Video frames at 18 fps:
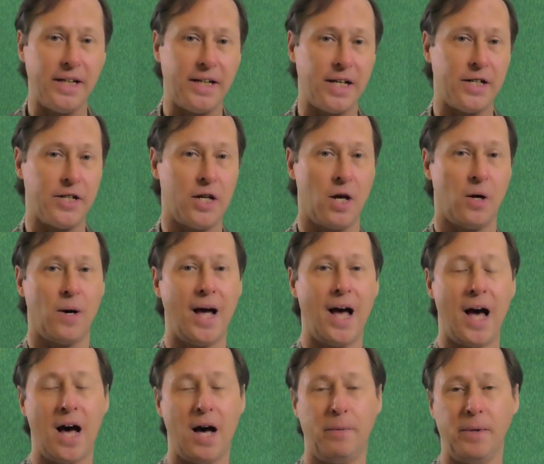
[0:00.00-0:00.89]
didn't know
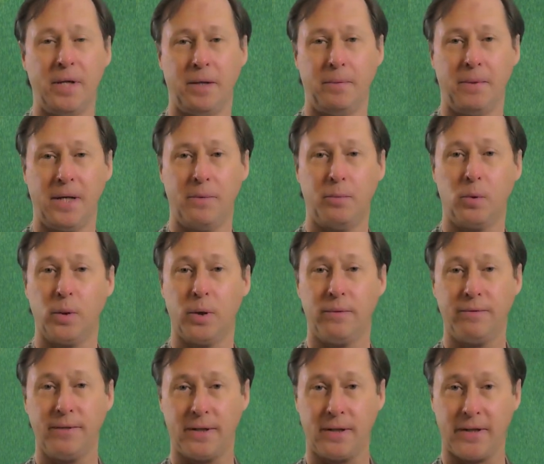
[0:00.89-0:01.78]
how many people
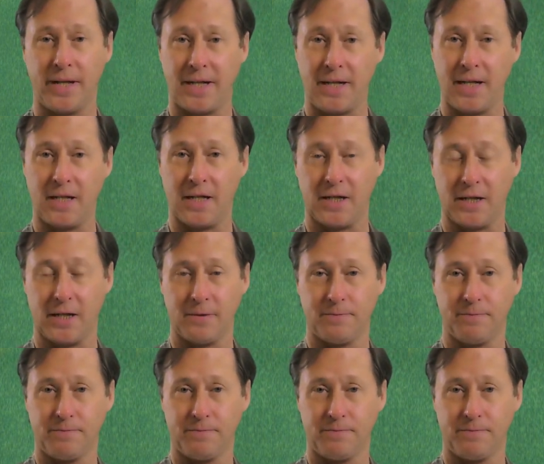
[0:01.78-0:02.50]
would feel they needed it.